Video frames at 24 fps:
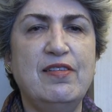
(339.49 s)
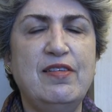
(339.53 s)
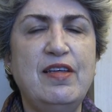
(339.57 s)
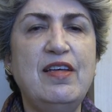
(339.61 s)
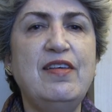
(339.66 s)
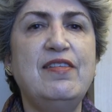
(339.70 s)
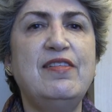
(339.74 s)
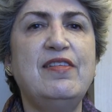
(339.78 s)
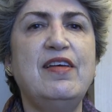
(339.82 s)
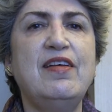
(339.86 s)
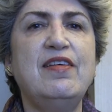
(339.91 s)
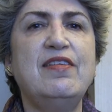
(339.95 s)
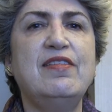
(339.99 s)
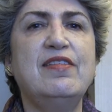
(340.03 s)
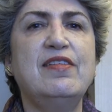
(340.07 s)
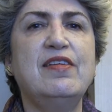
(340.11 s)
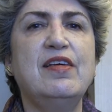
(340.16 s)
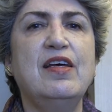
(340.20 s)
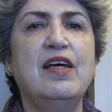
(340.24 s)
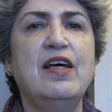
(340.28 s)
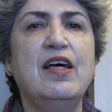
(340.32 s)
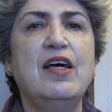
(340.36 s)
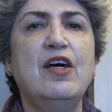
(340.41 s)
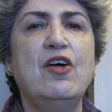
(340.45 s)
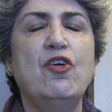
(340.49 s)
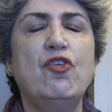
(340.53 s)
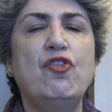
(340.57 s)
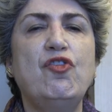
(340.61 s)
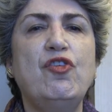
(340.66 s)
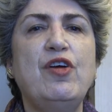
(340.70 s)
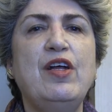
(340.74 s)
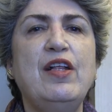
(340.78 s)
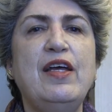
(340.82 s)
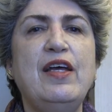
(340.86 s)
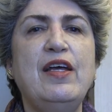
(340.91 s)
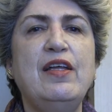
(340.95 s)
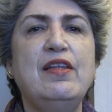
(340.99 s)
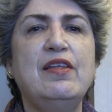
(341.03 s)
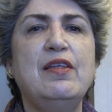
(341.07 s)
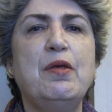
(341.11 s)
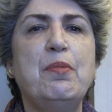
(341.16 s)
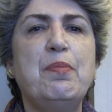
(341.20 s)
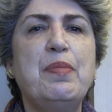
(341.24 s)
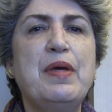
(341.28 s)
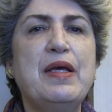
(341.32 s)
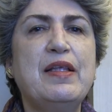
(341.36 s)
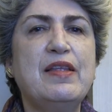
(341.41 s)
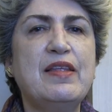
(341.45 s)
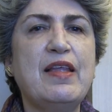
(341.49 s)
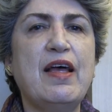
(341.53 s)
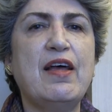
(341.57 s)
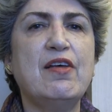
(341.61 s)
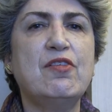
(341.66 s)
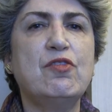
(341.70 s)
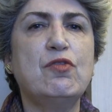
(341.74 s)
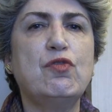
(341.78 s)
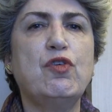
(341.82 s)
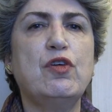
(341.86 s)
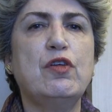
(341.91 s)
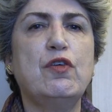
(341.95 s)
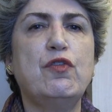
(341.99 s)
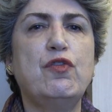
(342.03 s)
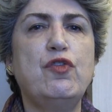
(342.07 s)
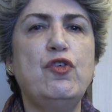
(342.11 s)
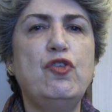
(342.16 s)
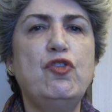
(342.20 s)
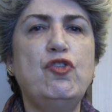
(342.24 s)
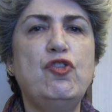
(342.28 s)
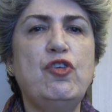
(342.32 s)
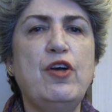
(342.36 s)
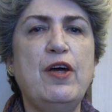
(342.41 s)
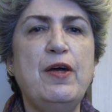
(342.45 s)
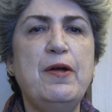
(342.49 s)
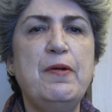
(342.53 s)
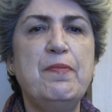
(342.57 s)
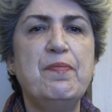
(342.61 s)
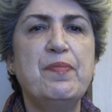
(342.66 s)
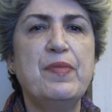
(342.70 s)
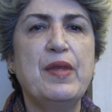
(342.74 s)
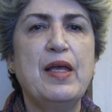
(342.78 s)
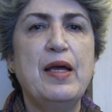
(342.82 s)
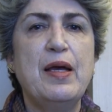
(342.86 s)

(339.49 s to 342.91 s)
This is really the big test for the future,